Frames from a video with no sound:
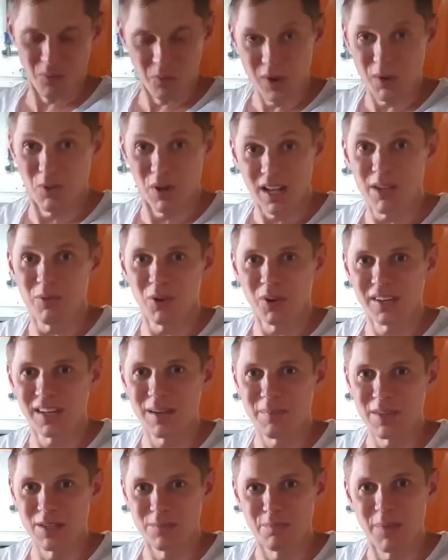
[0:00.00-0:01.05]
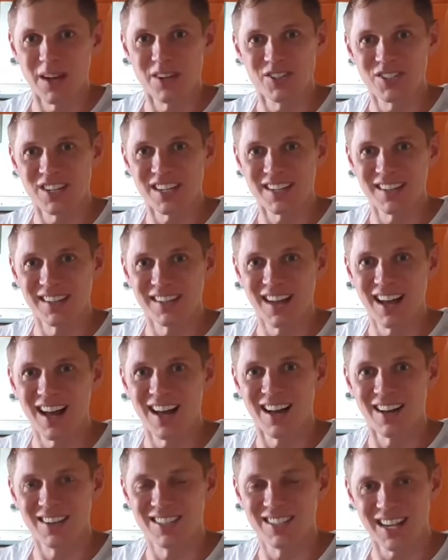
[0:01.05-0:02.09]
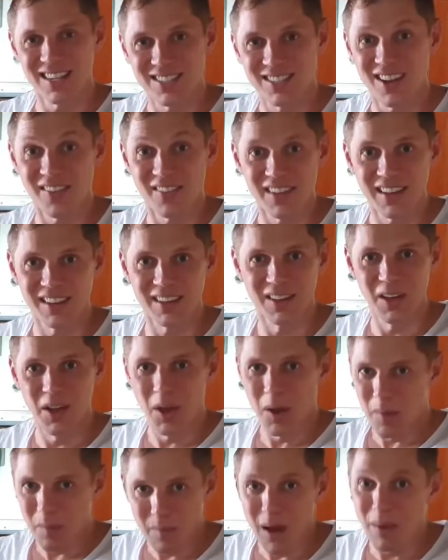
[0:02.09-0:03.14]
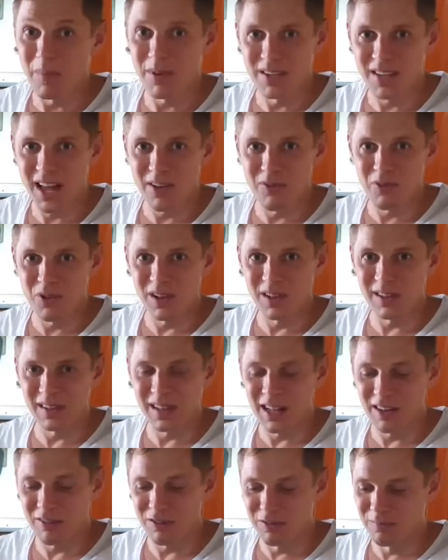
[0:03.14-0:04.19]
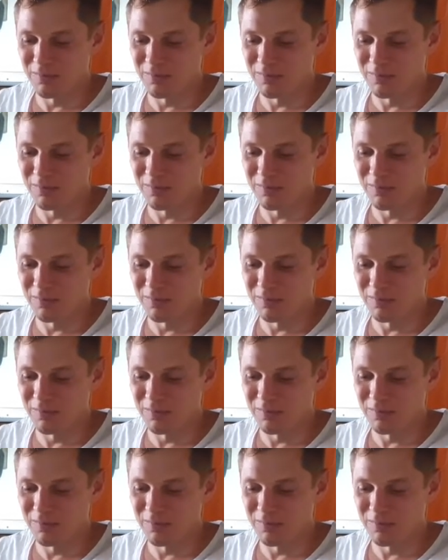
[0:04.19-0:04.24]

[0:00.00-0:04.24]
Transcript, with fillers: We really want to keep this bench seat in the car because that's something mum and dad really love.